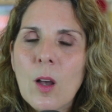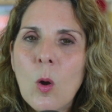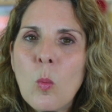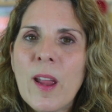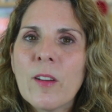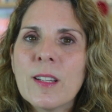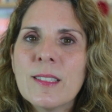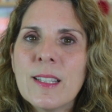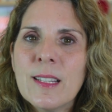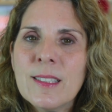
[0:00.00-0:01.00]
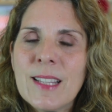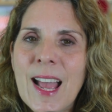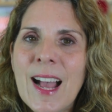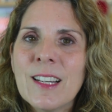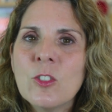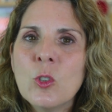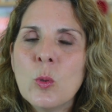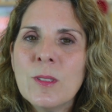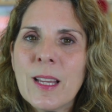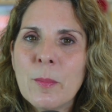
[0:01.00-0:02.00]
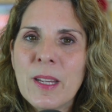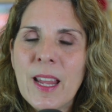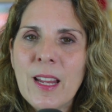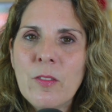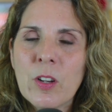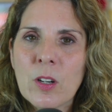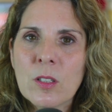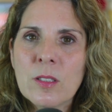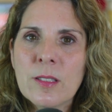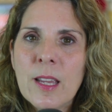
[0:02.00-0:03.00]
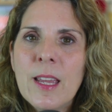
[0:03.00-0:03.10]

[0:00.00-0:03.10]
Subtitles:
awarenesses, attitudes, and behaviors